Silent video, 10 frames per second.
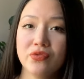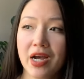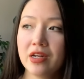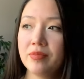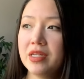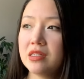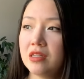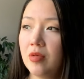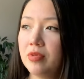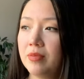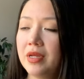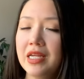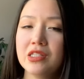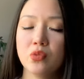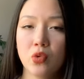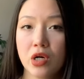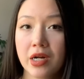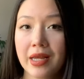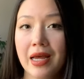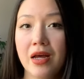vitamins, supplements,
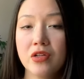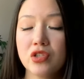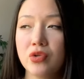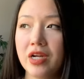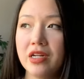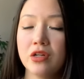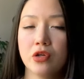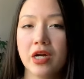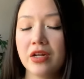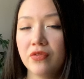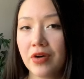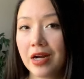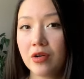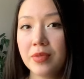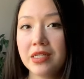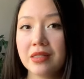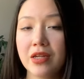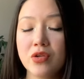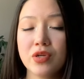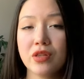workouts, creating a great environment
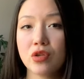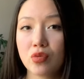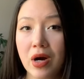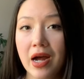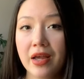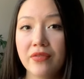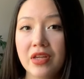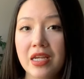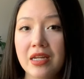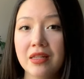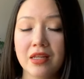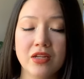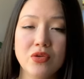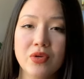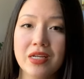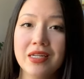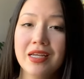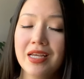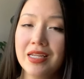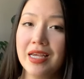that you can thrive in, that you can
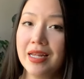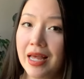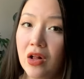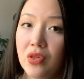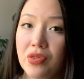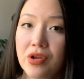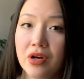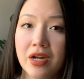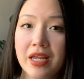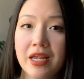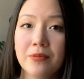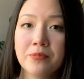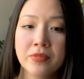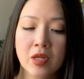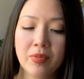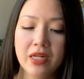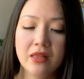get healthier in. But it